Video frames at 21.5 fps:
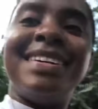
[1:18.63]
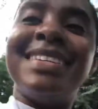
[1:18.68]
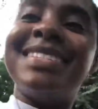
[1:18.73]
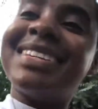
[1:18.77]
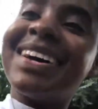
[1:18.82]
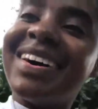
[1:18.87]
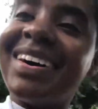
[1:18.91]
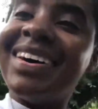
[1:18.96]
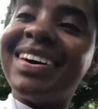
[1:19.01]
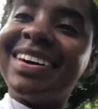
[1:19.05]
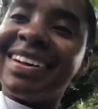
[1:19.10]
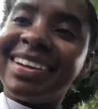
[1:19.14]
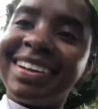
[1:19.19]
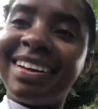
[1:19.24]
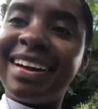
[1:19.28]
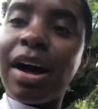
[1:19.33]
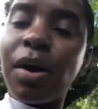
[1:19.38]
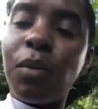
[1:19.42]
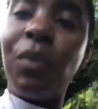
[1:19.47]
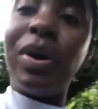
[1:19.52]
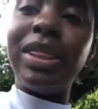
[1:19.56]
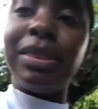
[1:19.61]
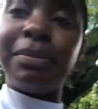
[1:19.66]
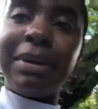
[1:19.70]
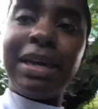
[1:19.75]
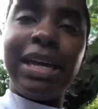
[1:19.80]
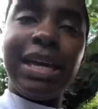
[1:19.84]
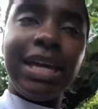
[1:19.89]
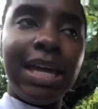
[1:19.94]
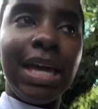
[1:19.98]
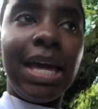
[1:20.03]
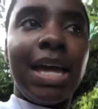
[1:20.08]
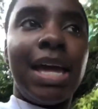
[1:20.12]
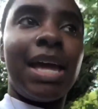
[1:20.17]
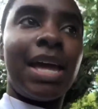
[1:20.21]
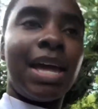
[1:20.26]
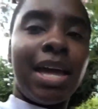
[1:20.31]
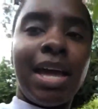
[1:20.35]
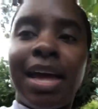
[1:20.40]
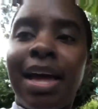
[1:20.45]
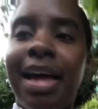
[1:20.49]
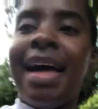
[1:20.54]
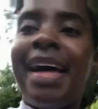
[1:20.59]
So come with me
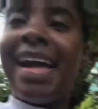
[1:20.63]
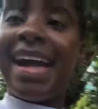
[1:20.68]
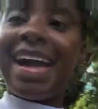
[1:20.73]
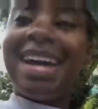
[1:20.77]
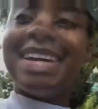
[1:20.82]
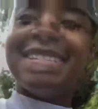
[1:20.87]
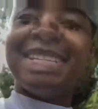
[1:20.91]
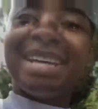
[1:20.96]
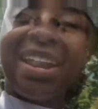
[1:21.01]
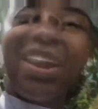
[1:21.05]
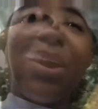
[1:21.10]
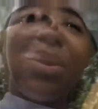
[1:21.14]
as I go.